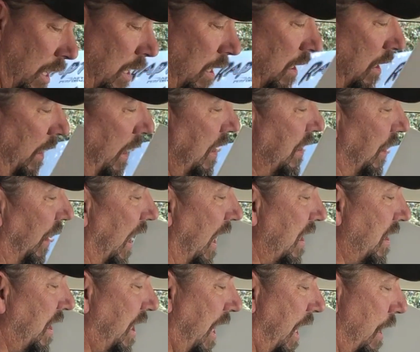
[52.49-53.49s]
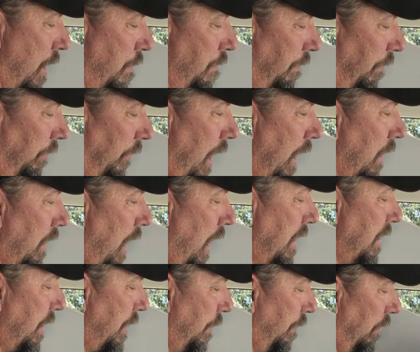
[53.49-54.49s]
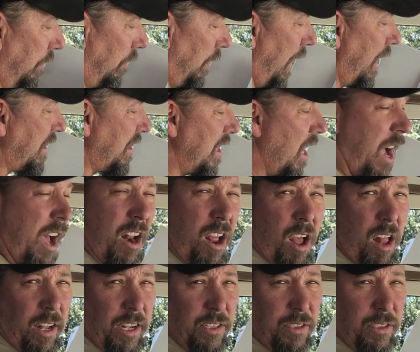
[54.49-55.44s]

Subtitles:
This list here, it's not all